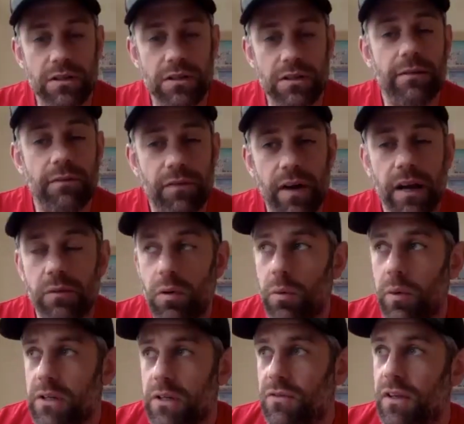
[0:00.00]
saying find what
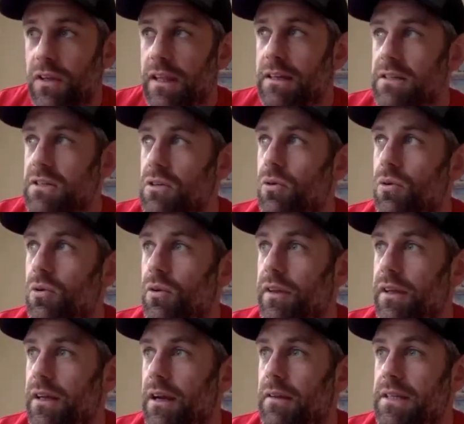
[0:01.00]
works for you? There's all
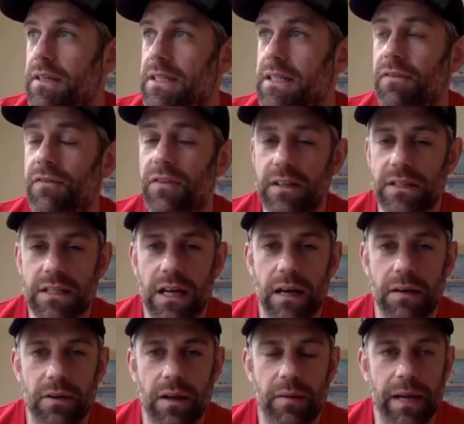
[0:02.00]
you know. There's different
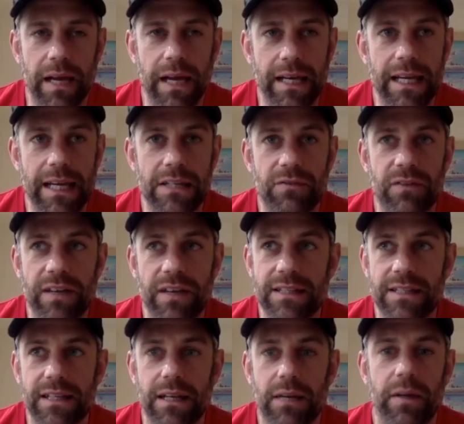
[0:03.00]
type. I, I guess
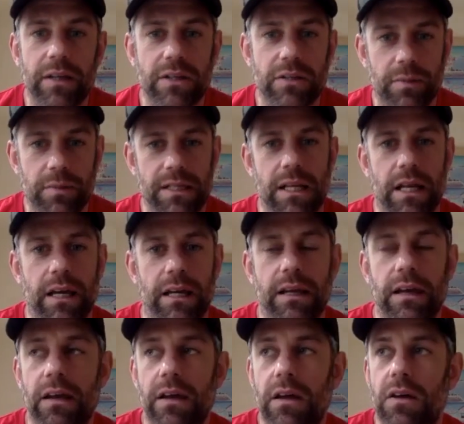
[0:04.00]
fasting in a way just means like
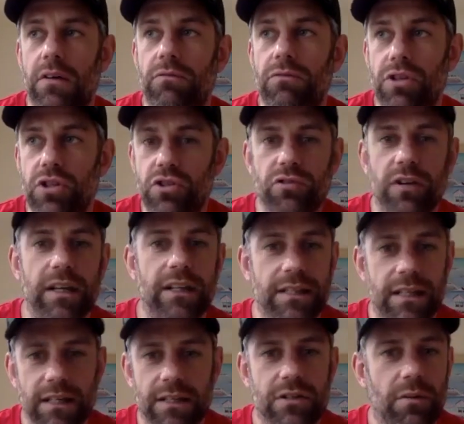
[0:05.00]

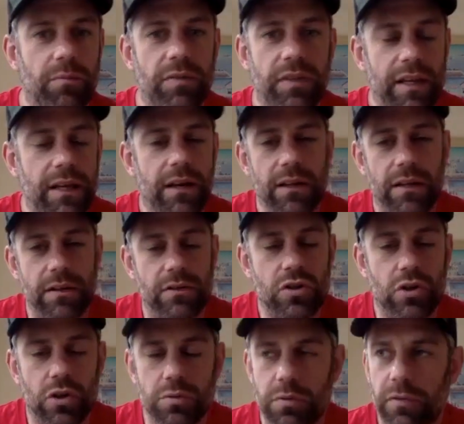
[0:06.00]
restricting something you know you
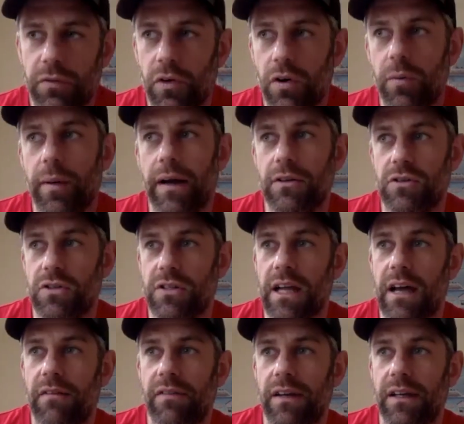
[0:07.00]
talked before about just
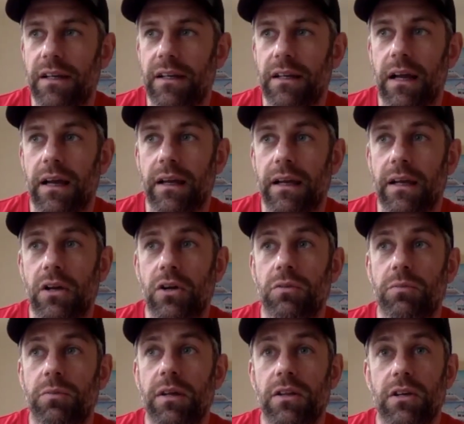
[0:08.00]
having like it
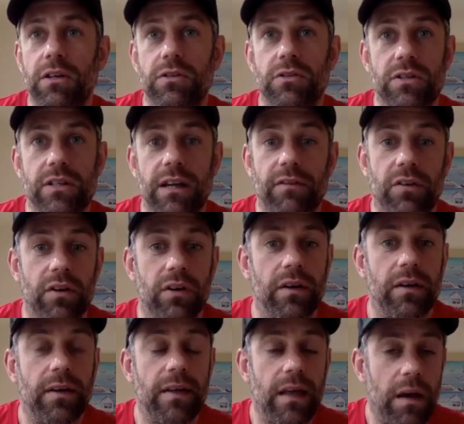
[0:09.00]
could be that you just have a,
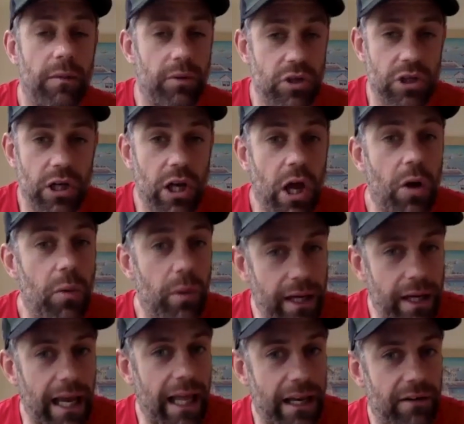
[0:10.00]
a much lower
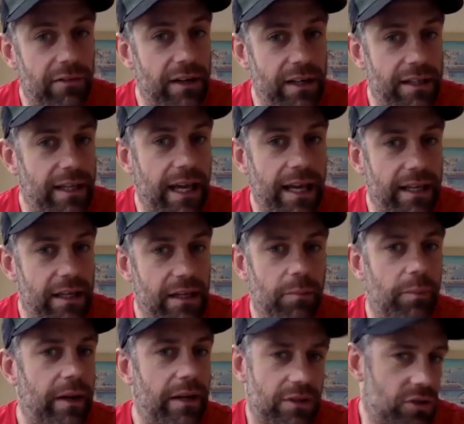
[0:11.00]
calorie day
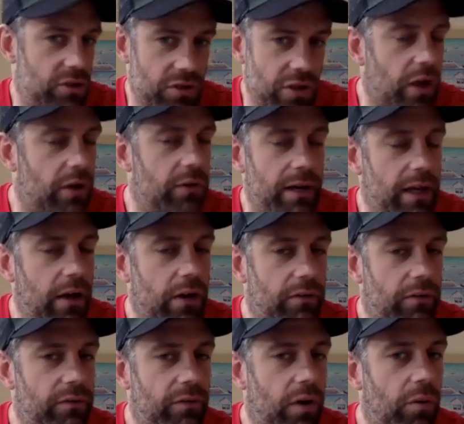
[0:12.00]
compared to just only
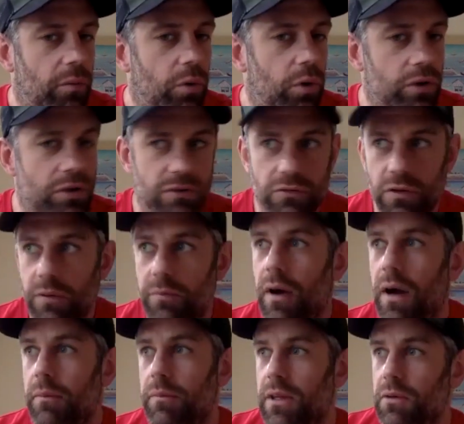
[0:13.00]
on, on water or it
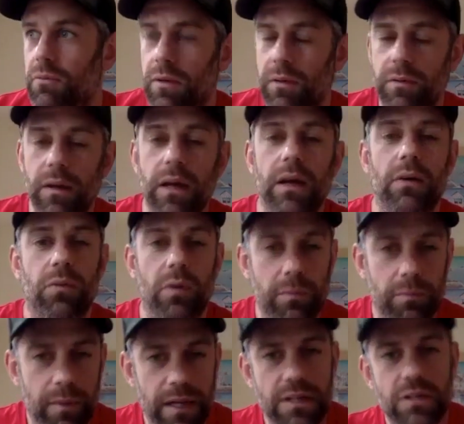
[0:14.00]
might be that we we
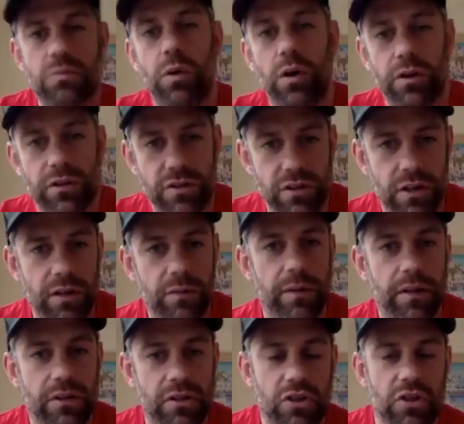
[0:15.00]
miss one certain
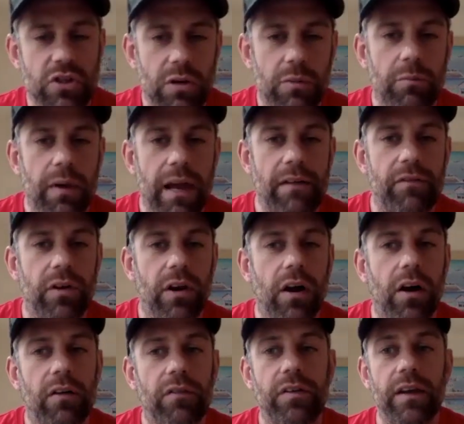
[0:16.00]
meal just some level
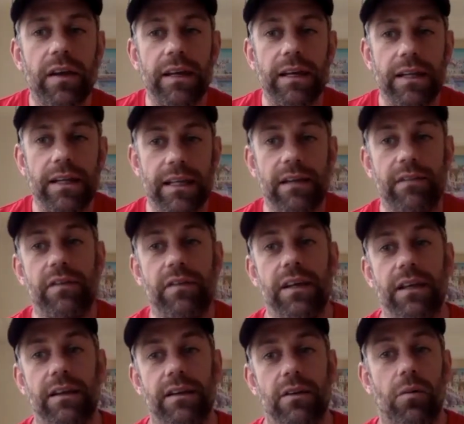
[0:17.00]
of
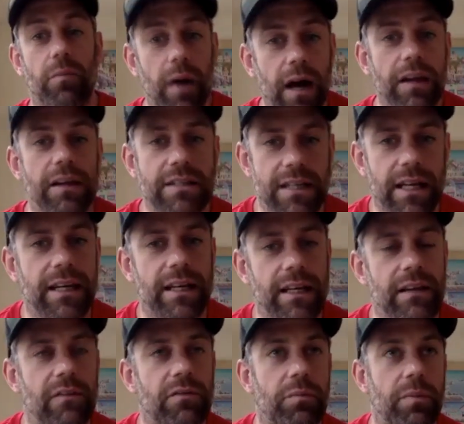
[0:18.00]
giving, or my
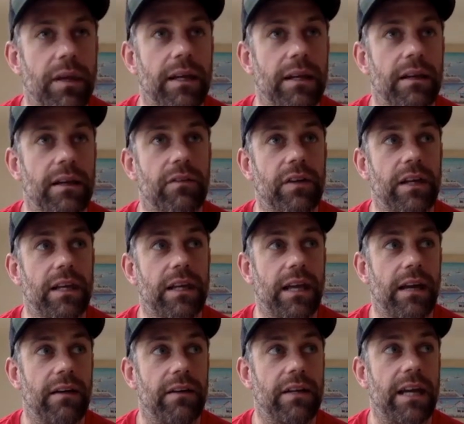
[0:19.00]
understanding of be of it,
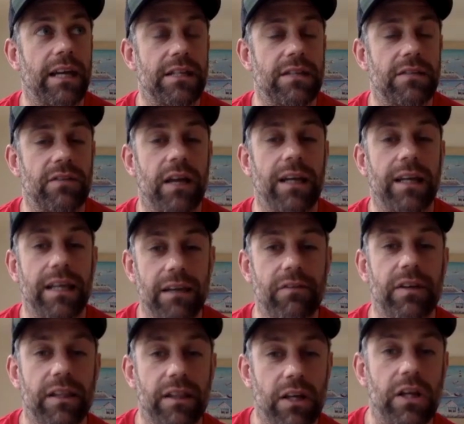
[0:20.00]
a case of like
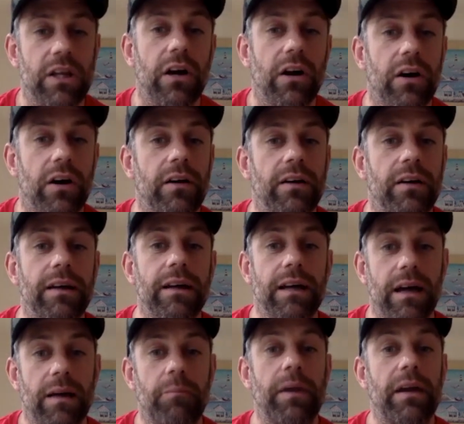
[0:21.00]
giving the gut
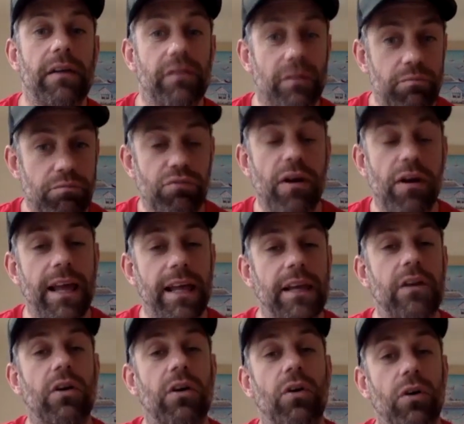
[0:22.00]
a bit of a break
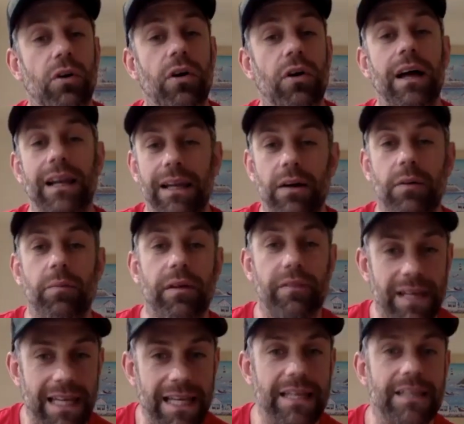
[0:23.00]
or a little bit of
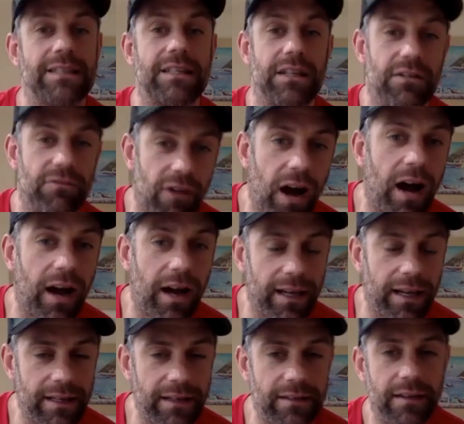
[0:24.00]
an easier
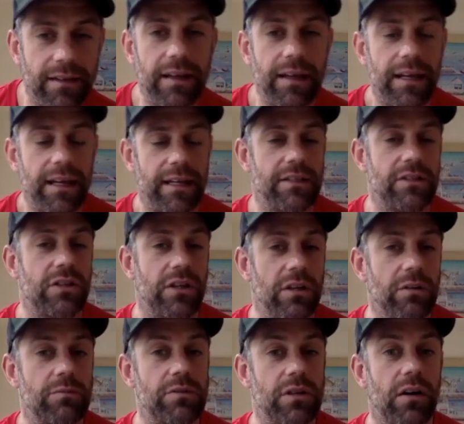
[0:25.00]
ride in
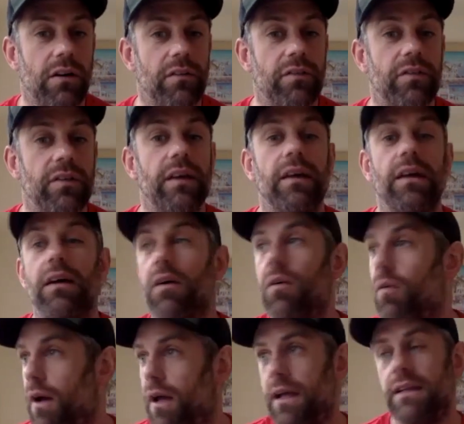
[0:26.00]
terms of
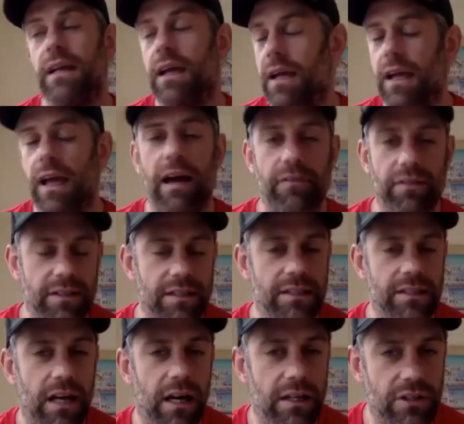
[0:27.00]
it, it having to
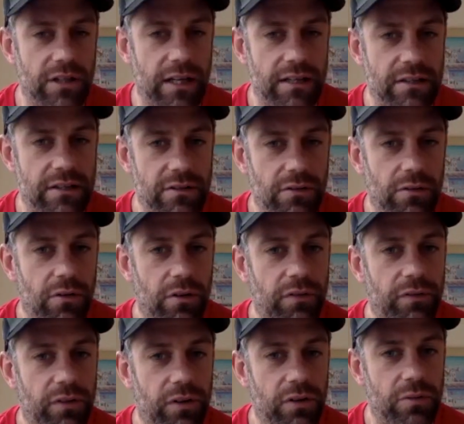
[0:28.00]
digest all the
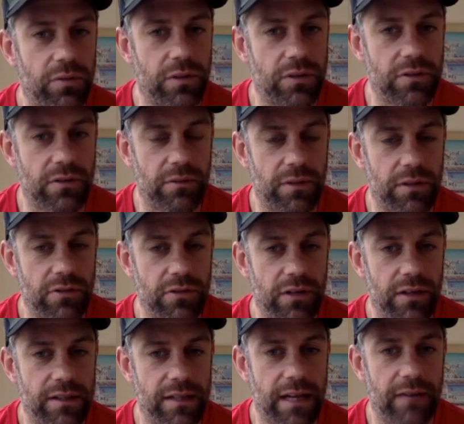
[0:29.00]
food we're, tr- we're
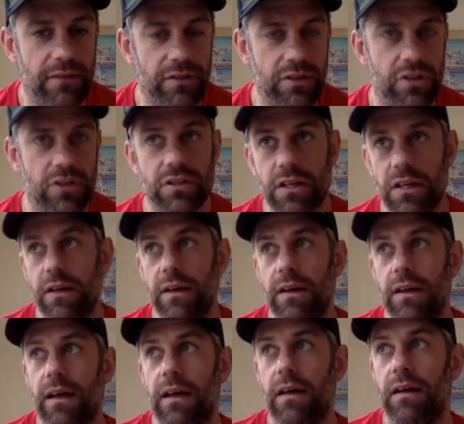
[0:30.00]
trying to have. So just,
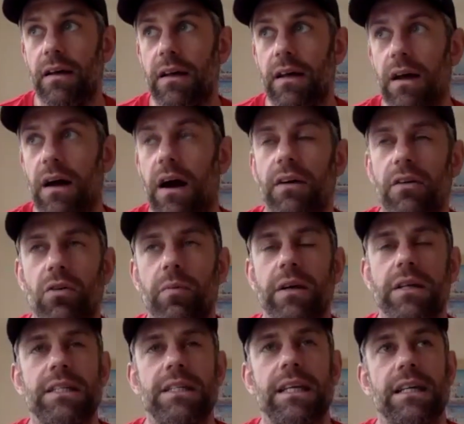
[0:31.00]
I
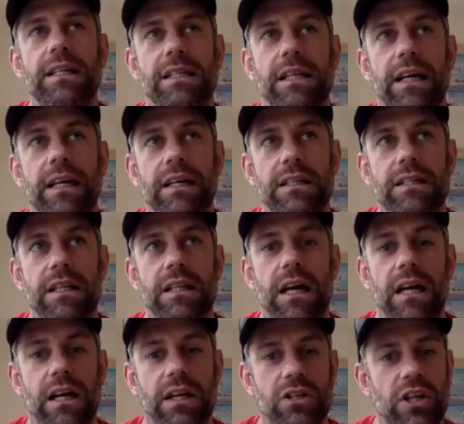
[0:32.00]
almost see it as like a
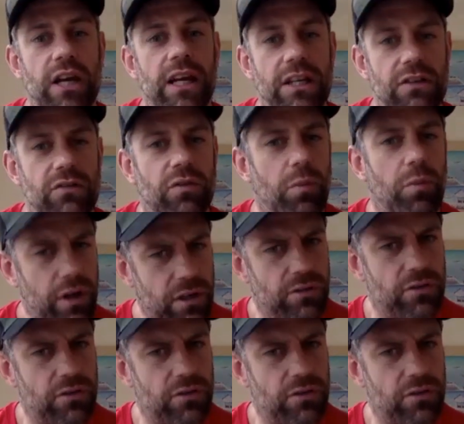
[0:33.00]
slight a change from what you